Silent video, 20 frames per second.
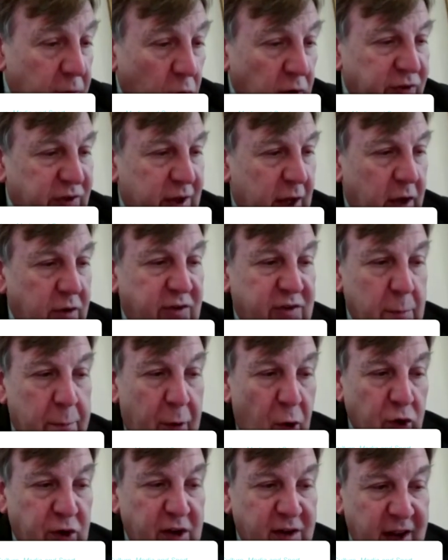We've also
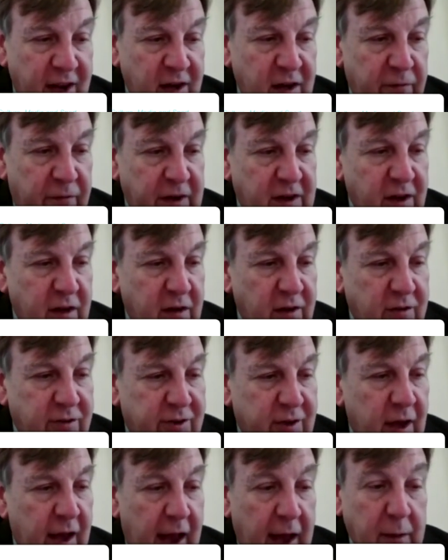supported
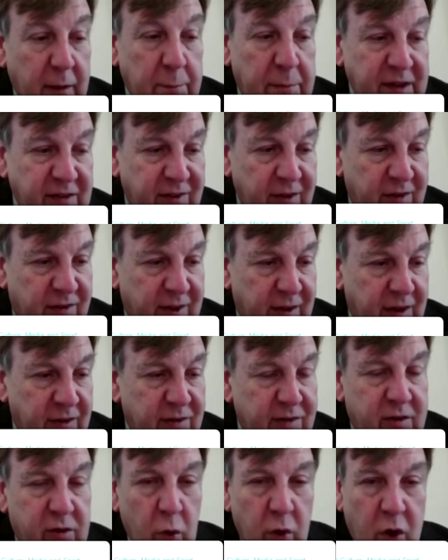individuals and
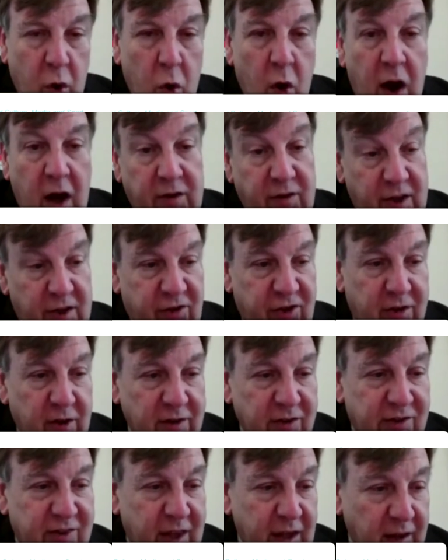businesses to acquire
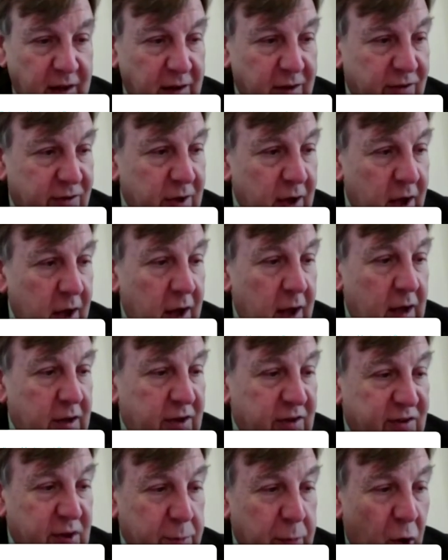digital skills
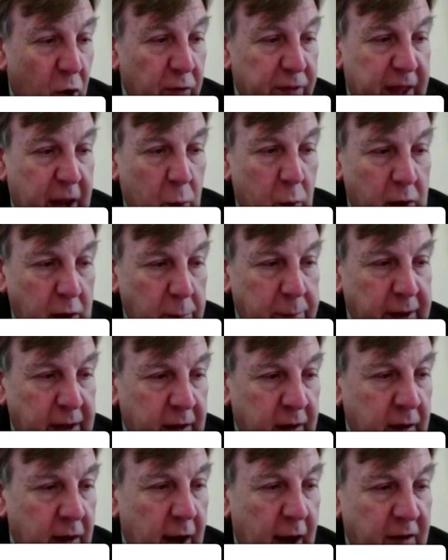to support their
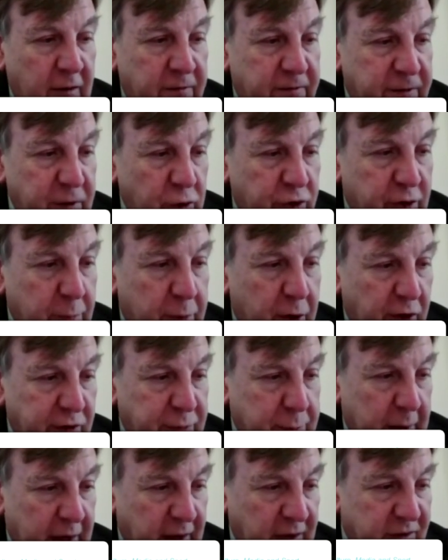well-being and future
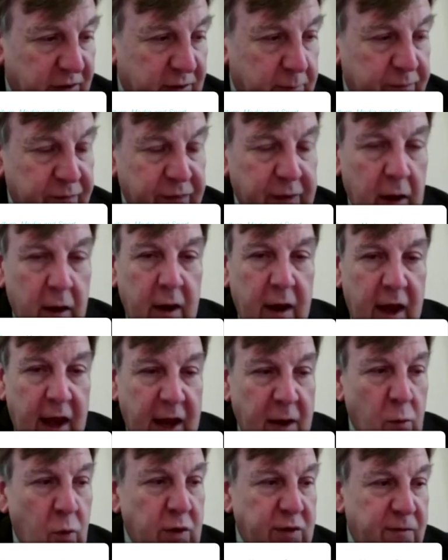prospects
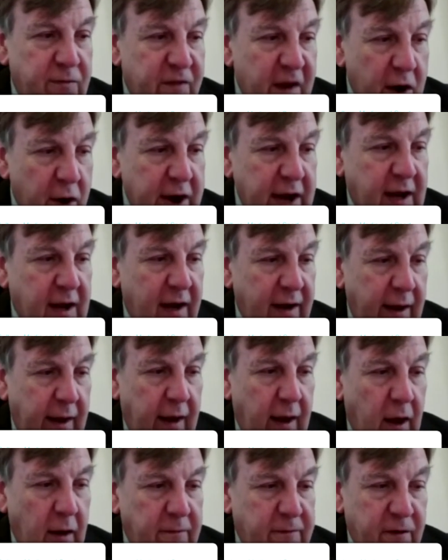it was very
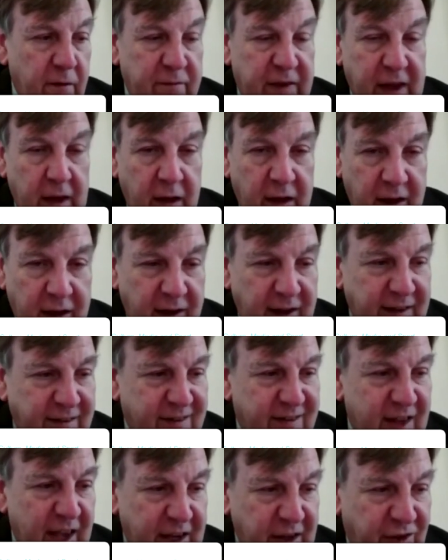clear from the
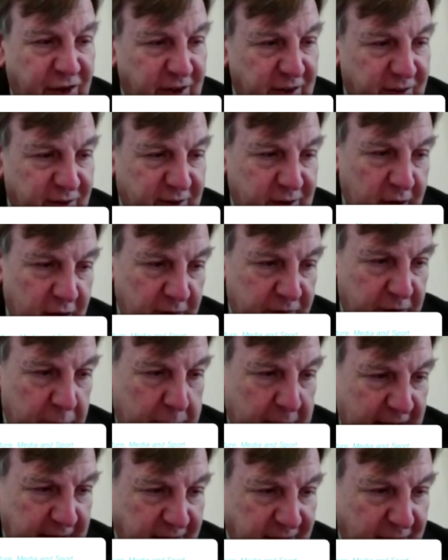early stages of
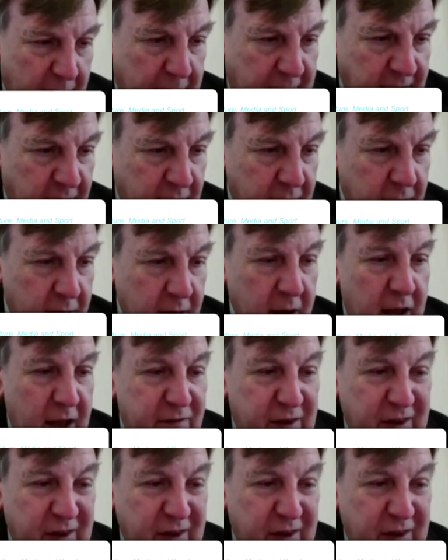the pandemic